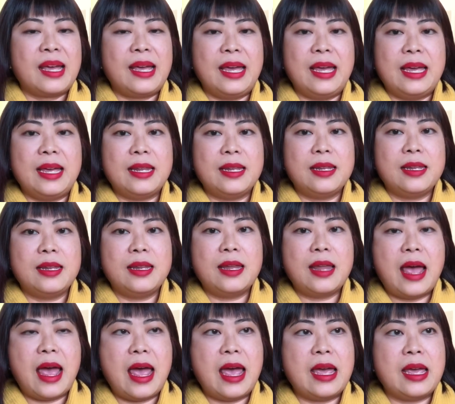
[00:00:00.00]

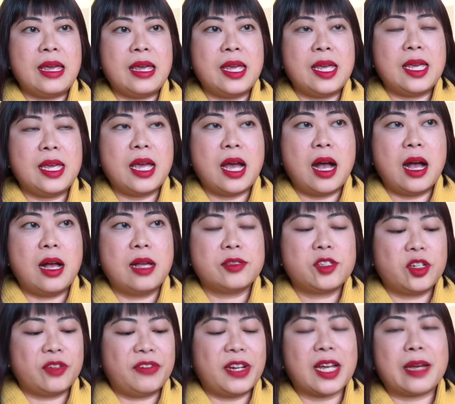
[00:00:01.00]
in a
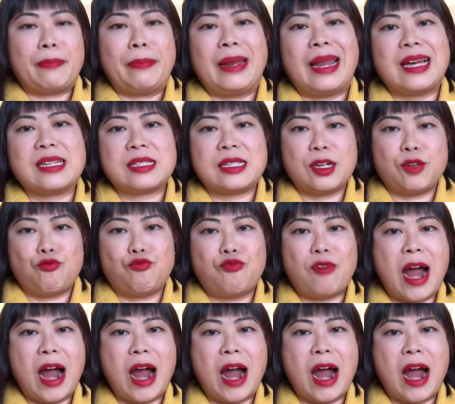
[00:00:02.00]
sort of like a plastic